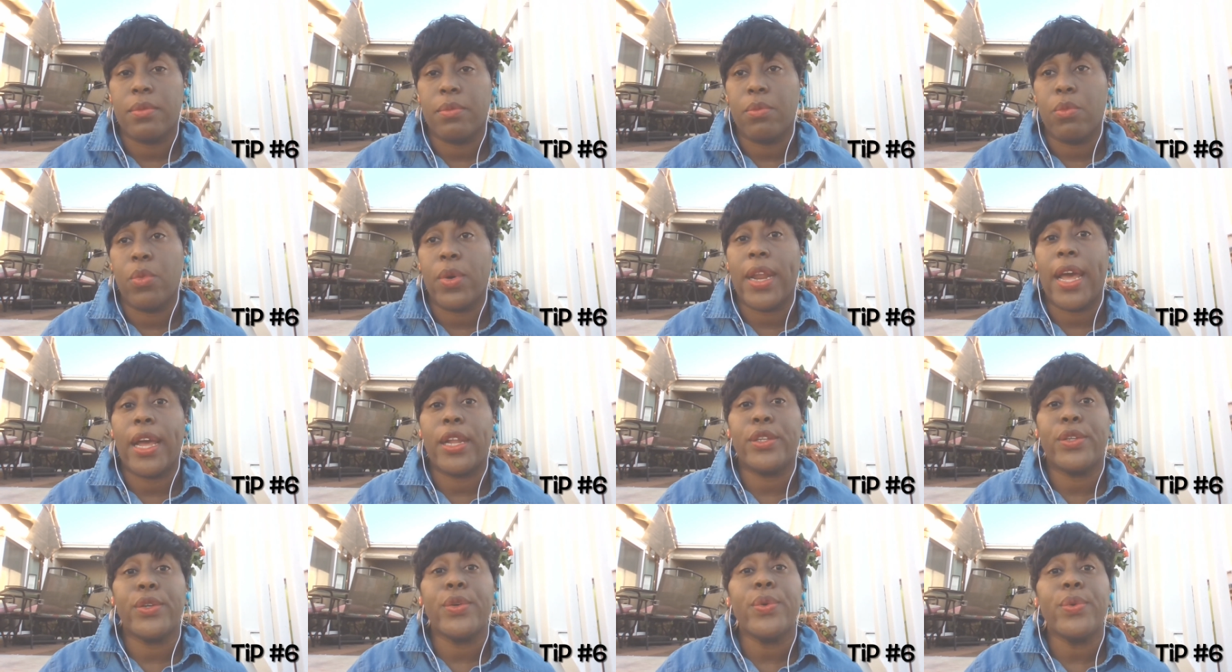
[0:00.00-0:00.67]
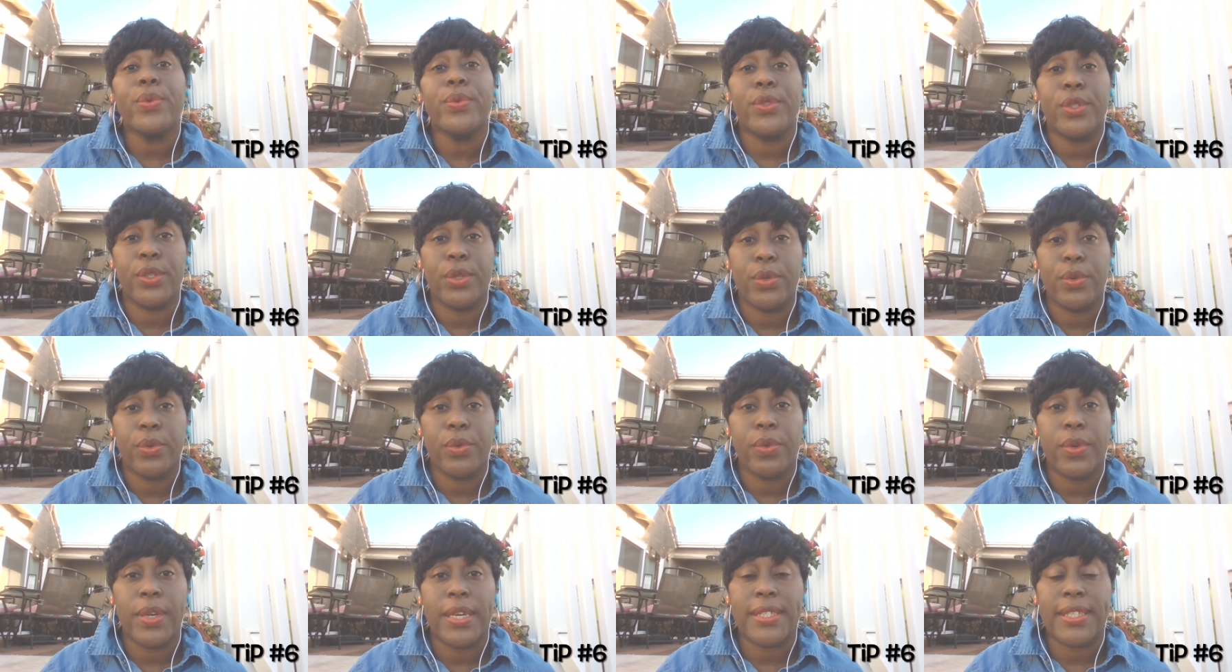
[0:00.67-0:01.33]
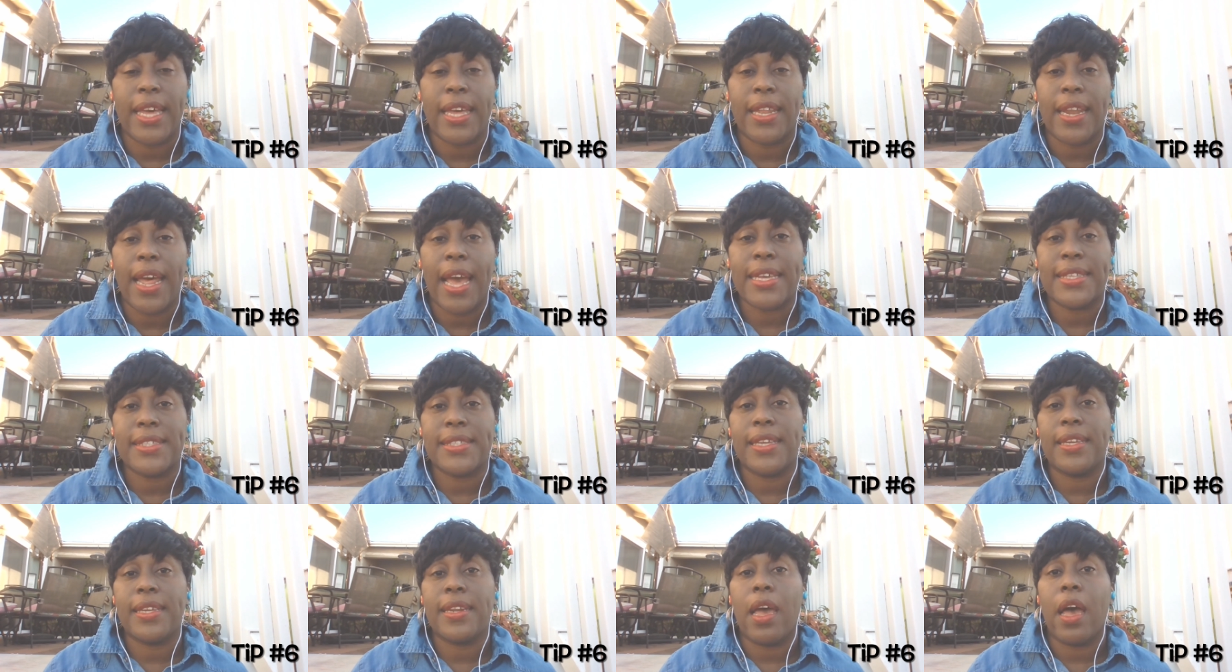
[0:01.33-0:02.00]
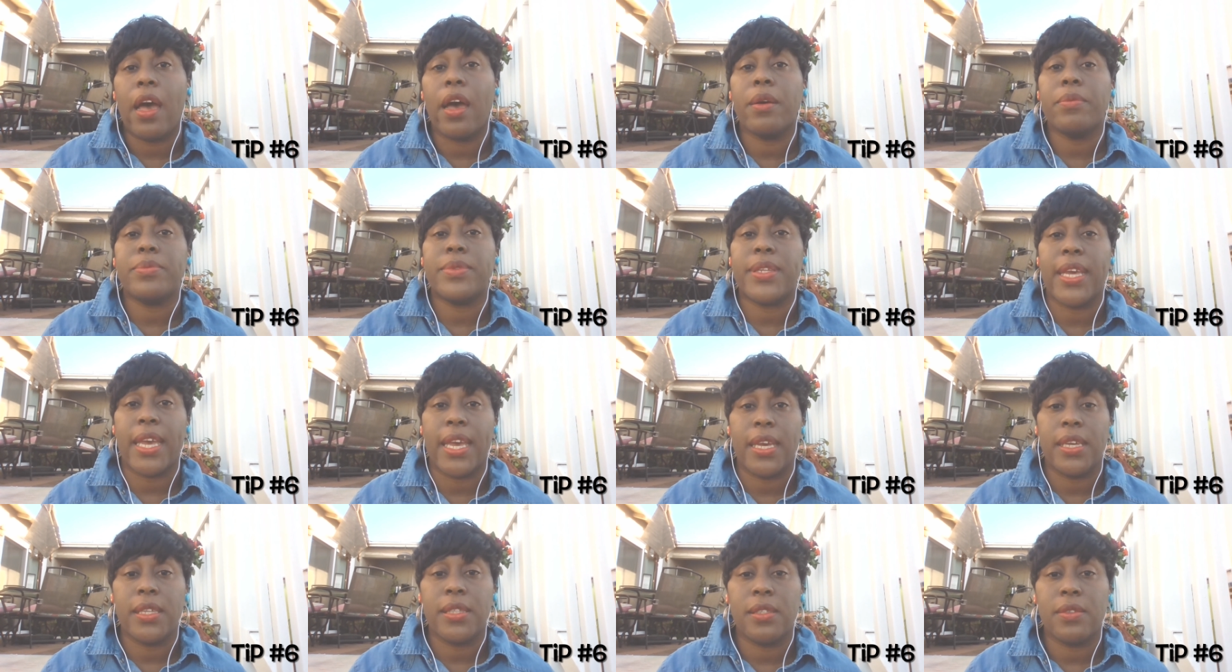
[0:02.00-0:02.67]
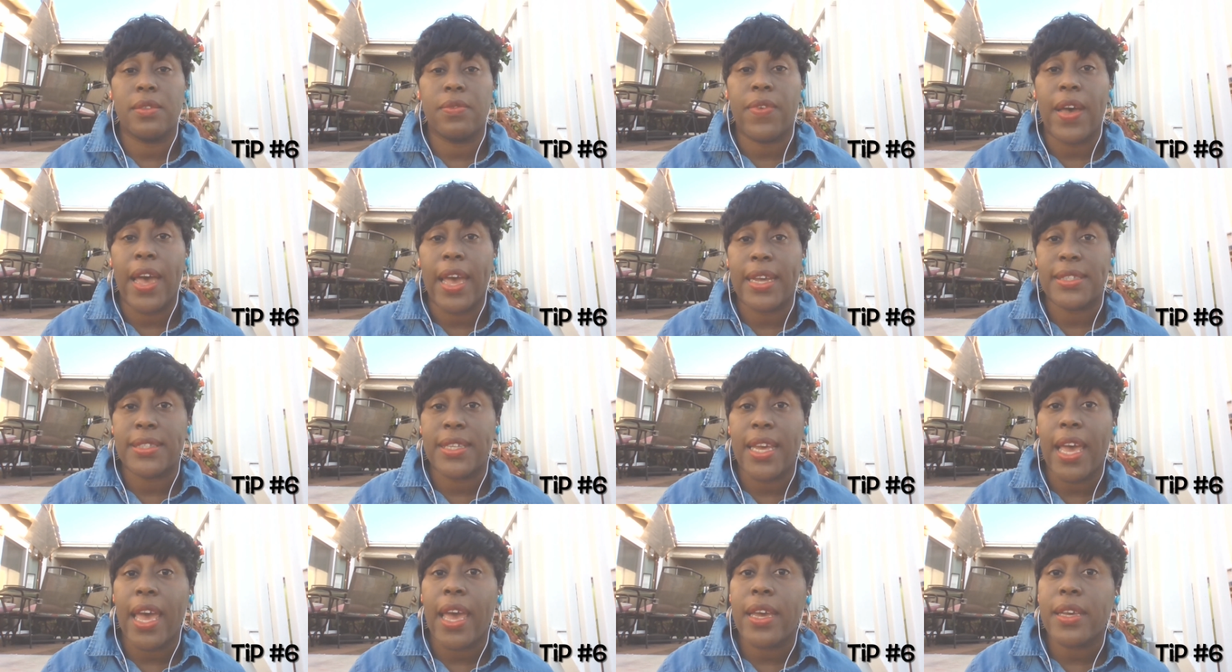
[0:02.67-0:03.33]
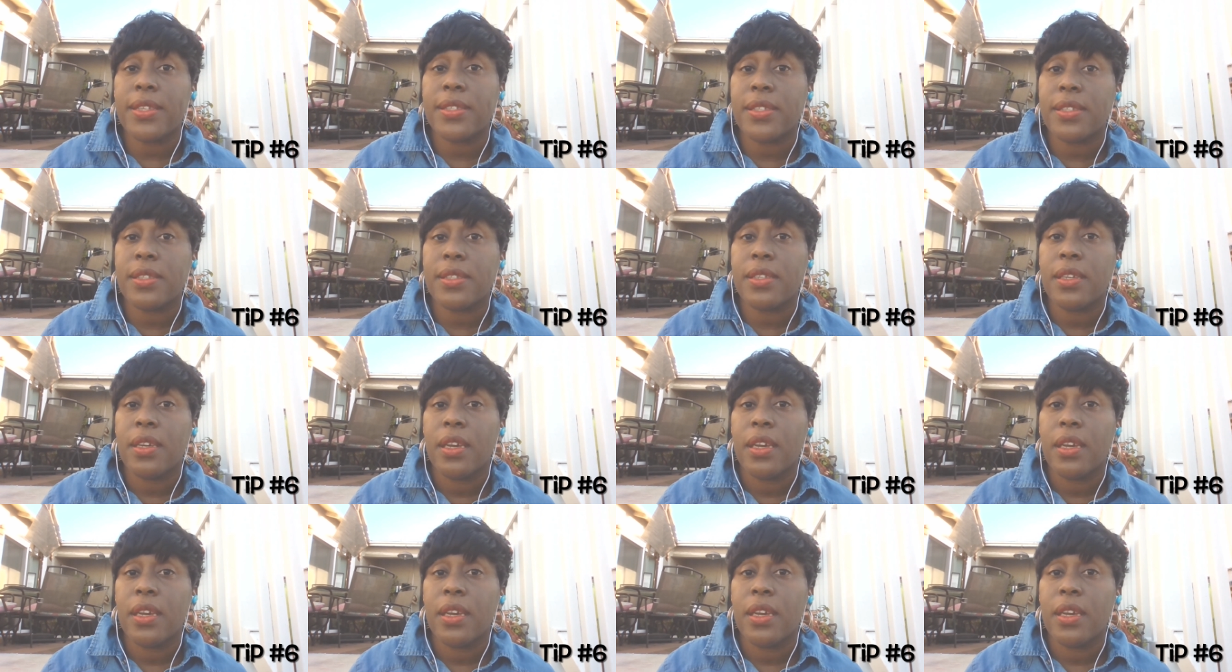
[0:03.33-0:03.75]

What I do is that I send updates via text